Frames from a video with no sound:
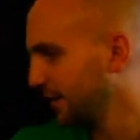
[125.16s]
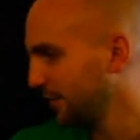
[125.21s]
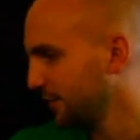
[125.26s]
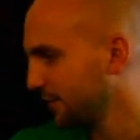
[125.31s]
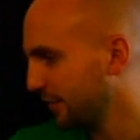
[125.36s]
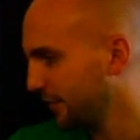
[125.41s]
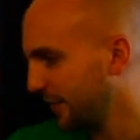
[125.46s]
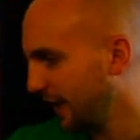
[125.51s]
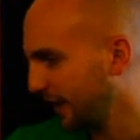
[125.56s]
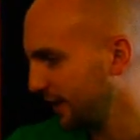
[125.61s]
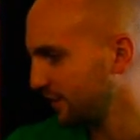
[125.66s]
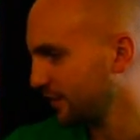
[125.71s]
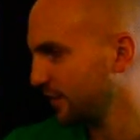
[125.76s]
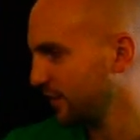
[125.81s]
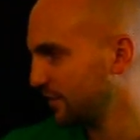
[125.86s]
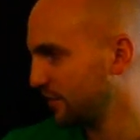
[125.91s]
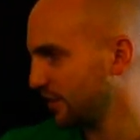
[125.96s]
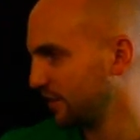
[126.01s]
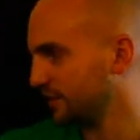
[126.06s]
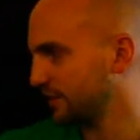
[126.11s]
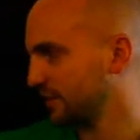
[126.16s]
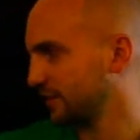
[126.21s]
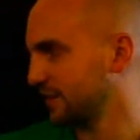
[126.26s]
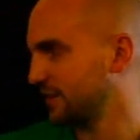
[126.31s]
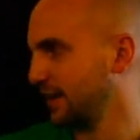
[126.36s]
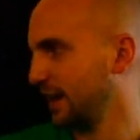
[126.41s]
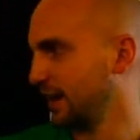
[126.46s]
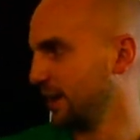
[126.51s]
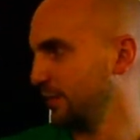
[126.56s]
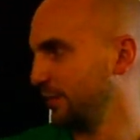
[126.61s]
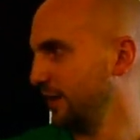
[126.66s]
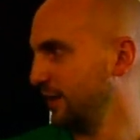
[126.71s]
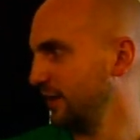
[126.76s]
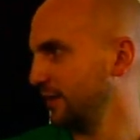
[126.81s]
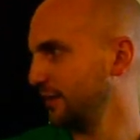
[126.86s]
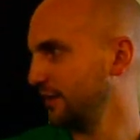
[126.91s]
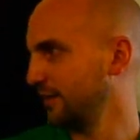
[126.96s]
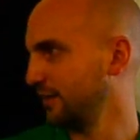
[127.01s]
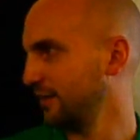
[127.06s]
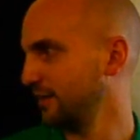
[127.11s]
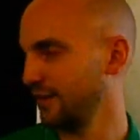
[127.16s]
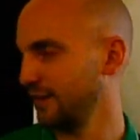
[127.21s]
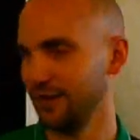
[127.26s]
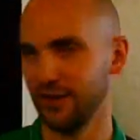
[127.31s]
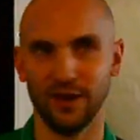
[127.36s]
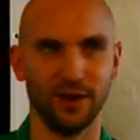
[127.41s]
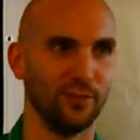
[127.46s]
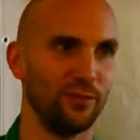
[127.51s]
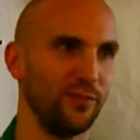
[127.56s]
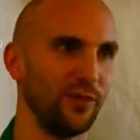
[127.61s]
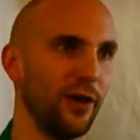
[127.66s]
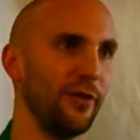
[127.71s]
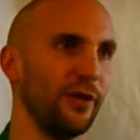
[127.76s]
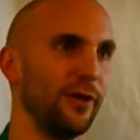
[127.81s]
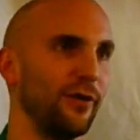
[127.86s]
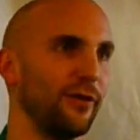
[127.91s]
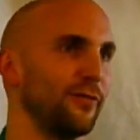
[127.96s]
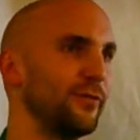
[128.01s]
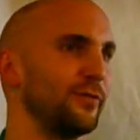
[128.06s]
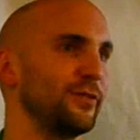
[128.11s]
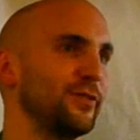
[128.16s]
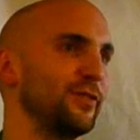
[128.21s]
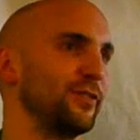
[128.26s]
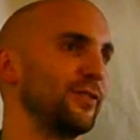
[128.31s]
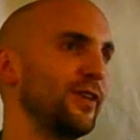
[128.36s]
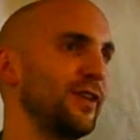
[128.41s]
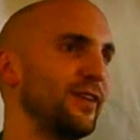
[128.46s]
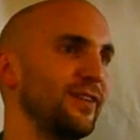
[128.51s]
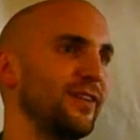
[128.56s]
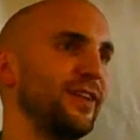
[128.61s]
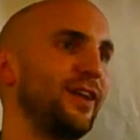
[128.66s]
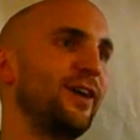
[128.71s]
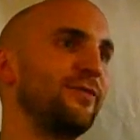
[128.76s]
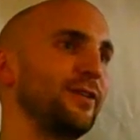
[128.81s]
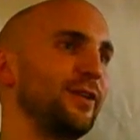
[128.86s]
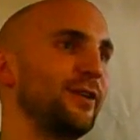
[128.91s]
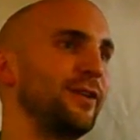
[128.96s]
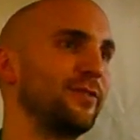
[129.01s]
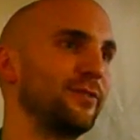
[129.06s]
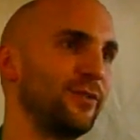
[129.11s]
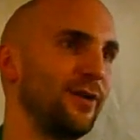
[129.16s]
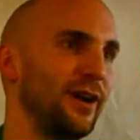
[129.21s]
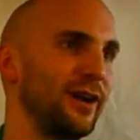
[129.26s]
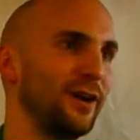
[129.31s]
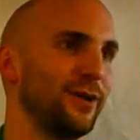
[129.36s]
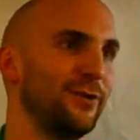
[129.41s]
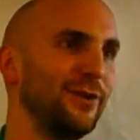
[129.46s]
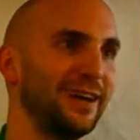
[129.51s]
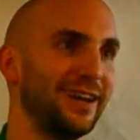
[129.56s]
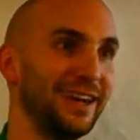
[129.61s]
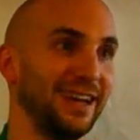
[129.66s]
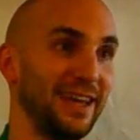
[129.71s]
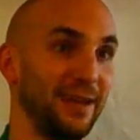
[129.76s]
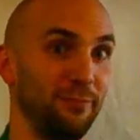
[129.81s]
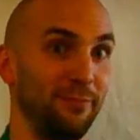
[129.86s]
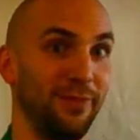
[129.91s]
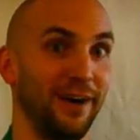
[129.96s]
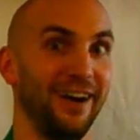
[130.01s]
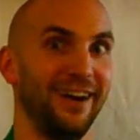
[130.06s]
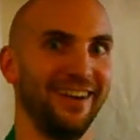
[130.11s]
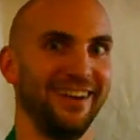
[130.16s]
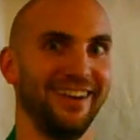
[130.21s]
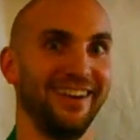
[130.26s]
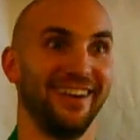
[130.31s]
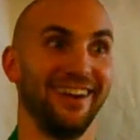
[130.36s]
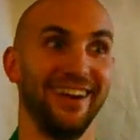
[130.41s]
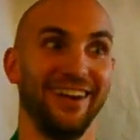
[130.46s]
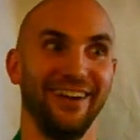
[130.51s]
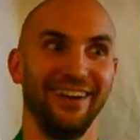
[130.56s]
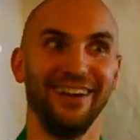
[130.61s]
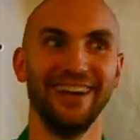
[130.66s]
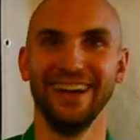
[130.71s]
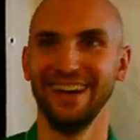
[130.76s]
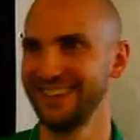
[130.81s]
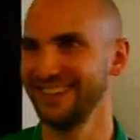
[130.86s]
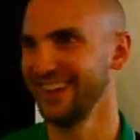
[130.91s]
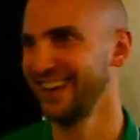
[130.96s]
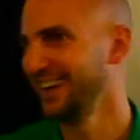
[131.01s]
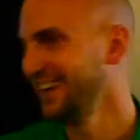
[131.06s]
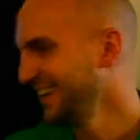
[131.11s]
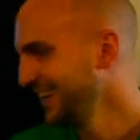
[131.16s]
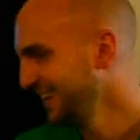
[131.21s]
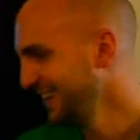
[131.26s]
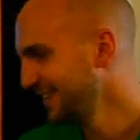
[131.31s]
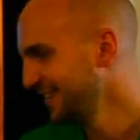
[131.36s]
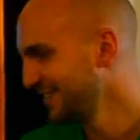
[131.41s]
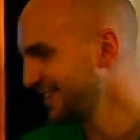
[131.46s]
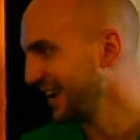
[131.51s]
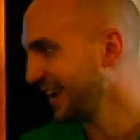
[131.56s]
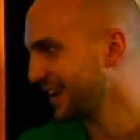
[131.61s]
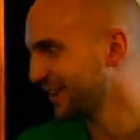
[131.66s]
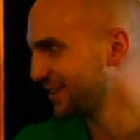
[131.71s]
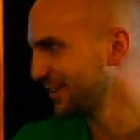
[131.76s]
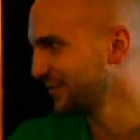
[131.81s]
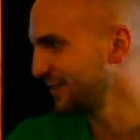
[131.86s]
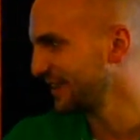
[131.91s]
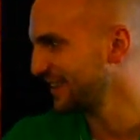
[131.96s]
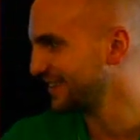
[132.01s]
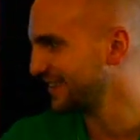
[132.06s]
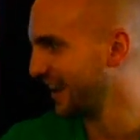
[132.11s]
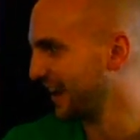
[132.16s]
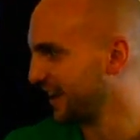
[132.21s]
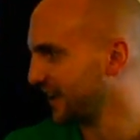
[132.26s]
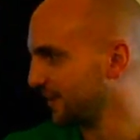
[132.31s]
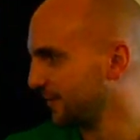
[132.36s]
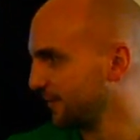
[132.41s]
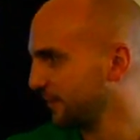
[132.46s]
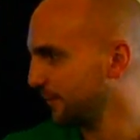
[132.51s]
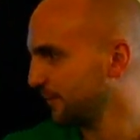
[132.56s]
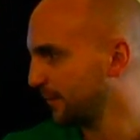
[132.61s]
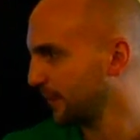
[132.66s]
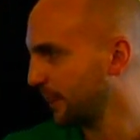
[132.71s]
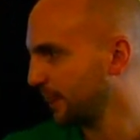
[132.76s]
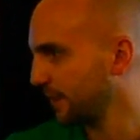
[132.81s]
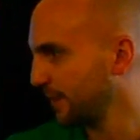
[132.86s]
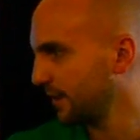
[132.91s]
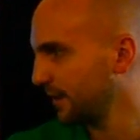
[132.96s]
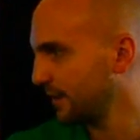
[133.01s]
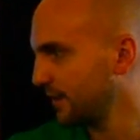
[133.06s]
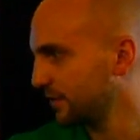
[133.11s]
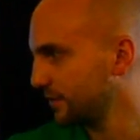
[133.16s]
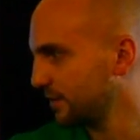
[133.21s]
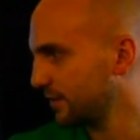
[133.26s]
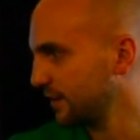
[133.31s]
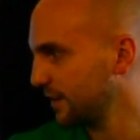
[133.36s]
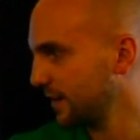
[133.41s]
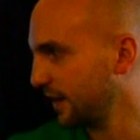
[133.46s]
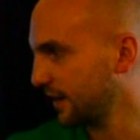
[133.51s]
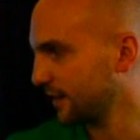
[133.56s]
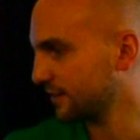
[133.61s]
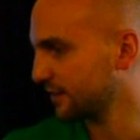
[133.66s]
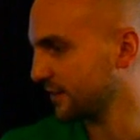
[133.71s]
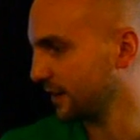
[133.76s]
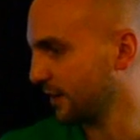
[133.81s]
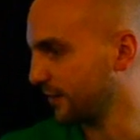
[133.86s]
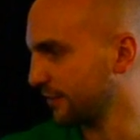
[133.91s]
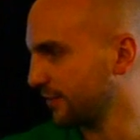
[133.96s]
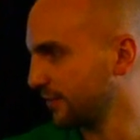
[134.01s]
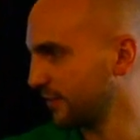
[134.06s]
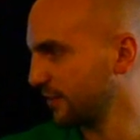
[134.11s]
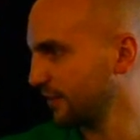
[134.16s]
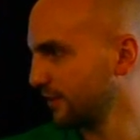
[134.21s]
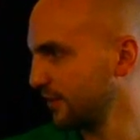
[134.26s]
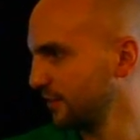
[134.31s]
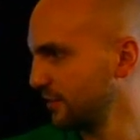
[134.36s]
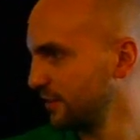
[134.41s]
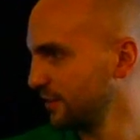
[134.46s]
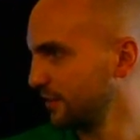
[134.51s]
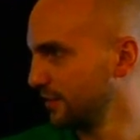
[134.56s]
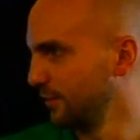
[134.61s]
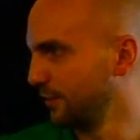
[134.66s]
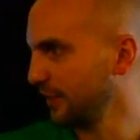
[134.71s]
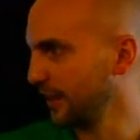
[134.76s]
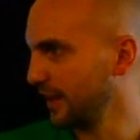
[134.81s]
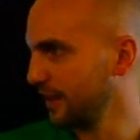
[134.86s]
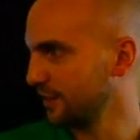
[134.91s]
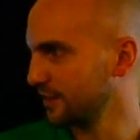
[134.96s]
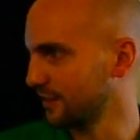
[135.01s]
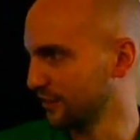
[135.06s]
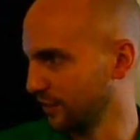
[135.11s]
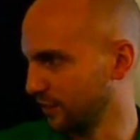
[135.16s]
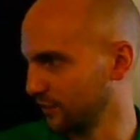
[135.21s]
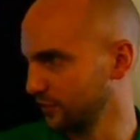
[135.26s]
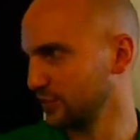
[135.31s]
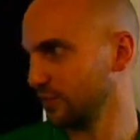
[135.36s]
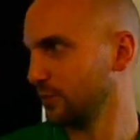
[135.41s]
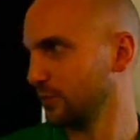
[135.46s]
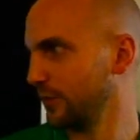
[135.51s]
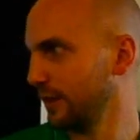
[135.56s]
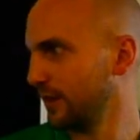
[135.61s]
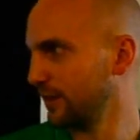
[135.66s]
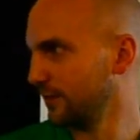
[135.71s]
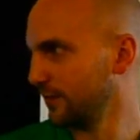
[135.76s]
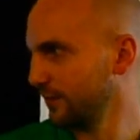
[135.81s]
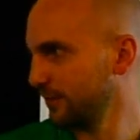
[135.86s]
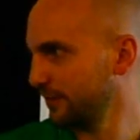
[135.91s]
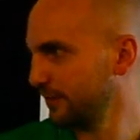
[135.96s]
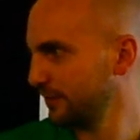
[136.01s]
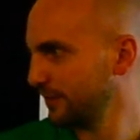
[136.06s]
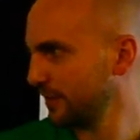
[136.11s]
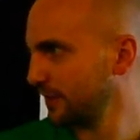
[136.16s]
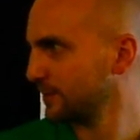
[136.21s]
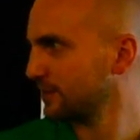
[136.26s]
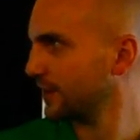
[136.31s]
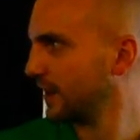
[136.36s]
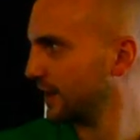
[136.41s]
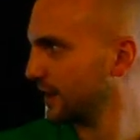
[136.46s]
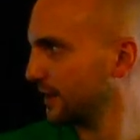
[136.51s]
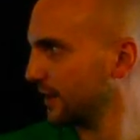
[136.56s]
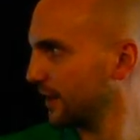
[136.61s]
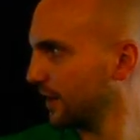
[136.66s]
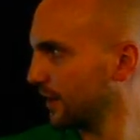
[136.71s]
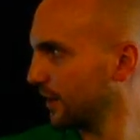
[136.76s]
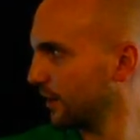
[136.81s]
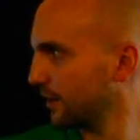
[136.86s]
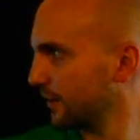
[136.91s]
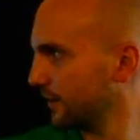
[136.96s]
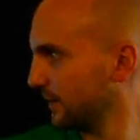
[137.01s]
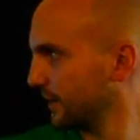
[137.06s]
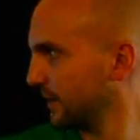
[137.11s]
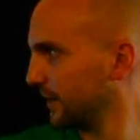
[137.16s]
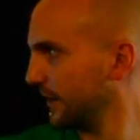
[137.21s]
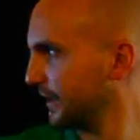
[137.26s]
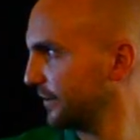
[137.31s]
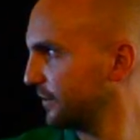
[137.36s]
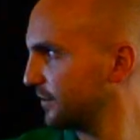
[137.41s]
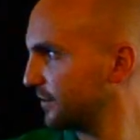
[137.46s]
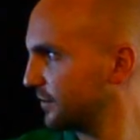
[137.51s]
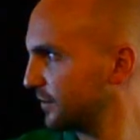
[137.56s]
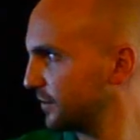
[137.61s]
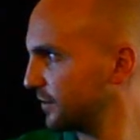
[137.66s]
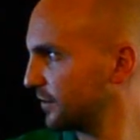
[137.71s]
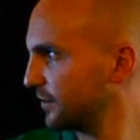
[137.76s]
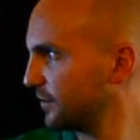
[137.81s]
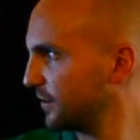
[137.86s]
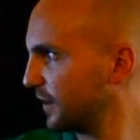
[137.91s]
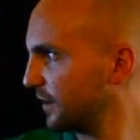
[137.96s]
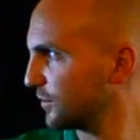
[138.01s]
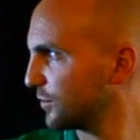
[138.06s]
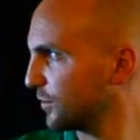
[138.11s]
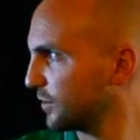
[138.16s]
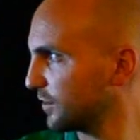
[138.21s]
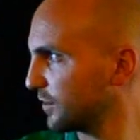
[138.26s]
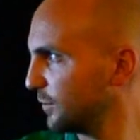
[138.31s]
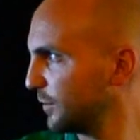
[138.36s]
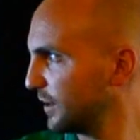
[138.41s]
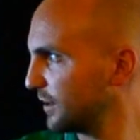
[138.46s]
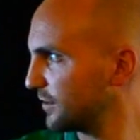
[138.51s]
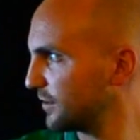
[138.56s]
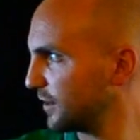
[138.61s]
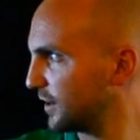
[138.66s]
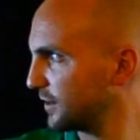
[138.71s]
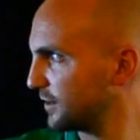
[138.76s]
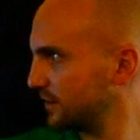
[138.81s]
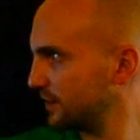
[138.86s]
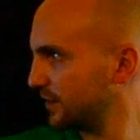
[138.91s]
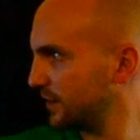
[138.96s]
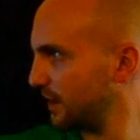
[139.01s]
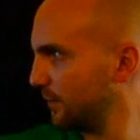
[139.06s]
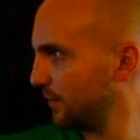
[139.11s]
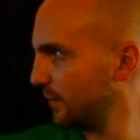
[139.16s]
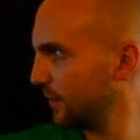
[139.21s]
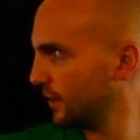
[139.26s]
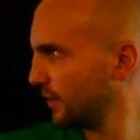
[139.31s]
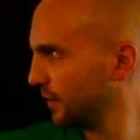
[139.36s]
So that's just the tech bit. I blow it off, because I can laugh it off quite quickly, but it's kind of cool bit of tech. So the next stuff, the playing the songs bit, because hey, a lot of the kids, that's what's going to be exciting for them.